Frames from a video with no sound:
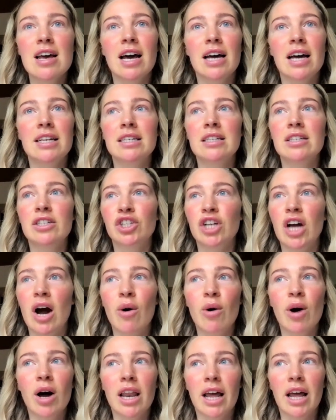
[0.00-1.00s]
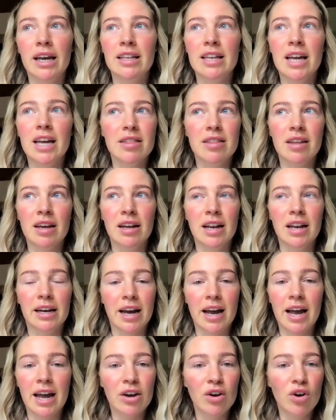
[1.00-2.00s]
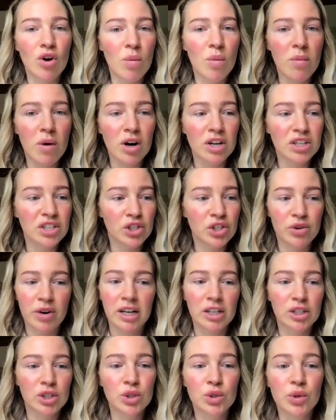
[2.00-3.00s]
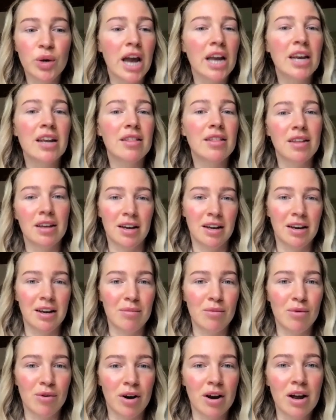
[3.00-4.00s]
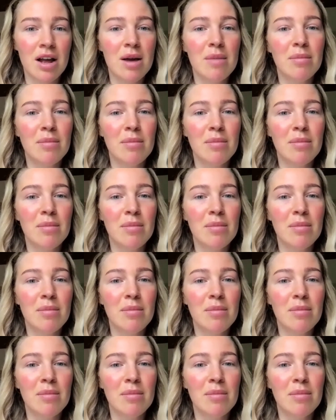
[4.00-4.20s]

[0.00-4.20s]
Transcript: I didn't shower, like nothing. Like I had no more strength to do anything anymore.